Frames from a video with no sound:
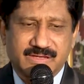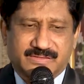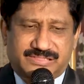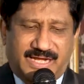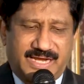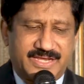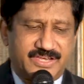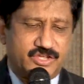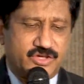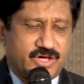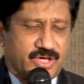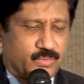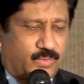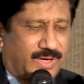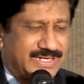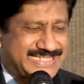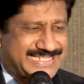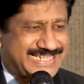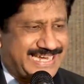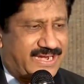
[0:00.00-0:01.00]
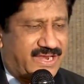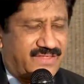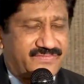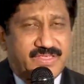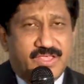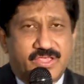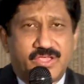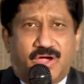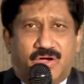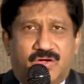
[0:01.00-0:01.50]
and you are one side of
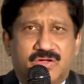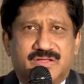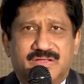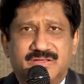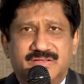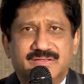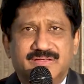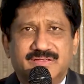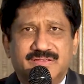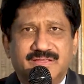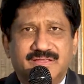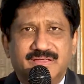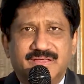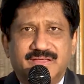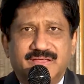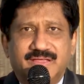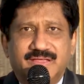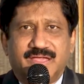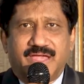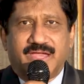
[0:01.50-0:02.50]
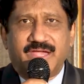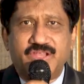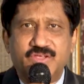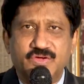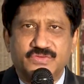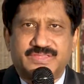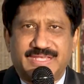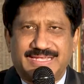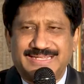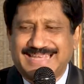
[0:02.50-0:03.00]
the yoke and
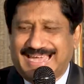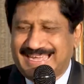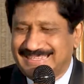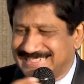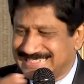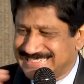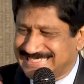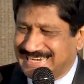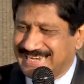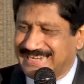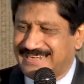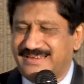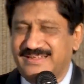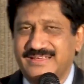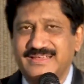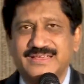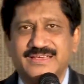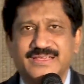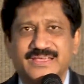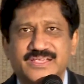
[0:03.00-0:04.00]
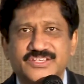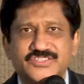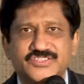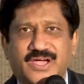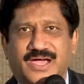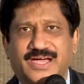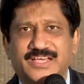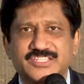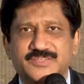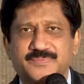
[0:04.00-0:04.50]
you think the other side is
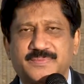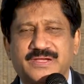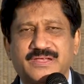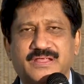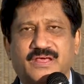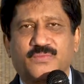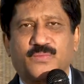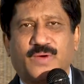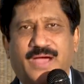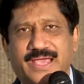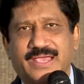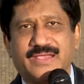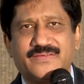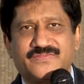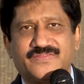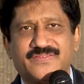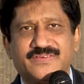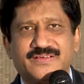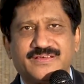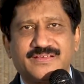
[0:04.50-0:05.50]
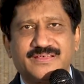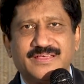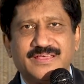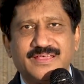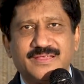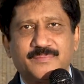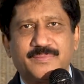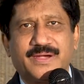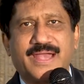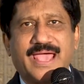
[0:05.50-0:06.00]
your husband or wife,
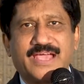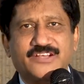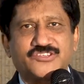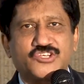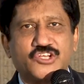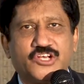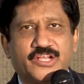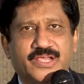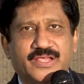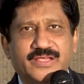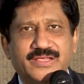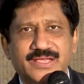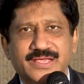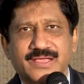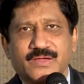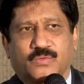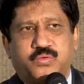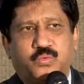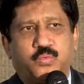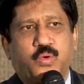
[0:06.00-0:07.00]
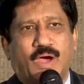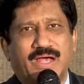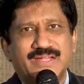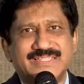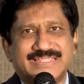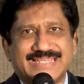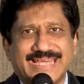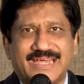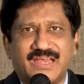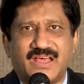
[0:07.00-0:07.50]
but actually,
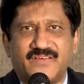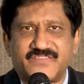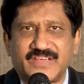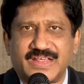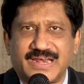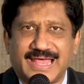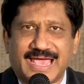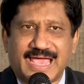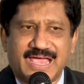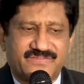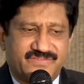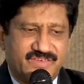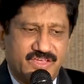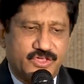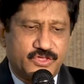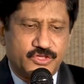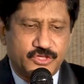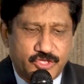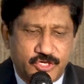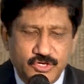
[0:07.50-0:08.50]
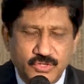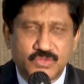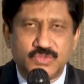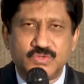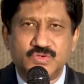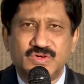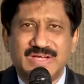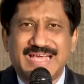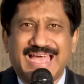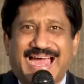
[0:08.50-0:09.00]
one side of your life,
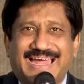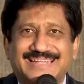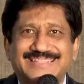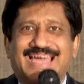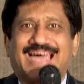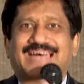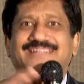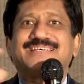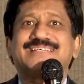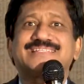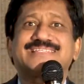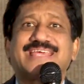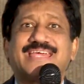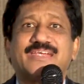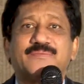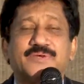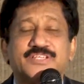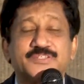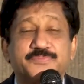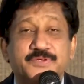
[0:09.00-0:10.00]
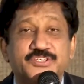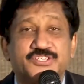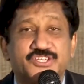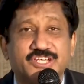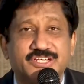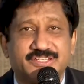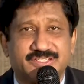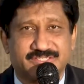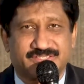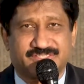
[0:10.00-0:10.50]
you, and the other side must be
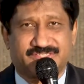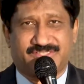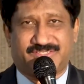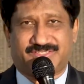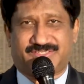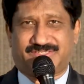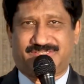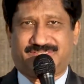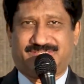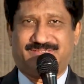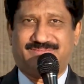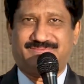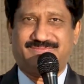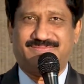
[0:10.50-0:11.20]
Jesus.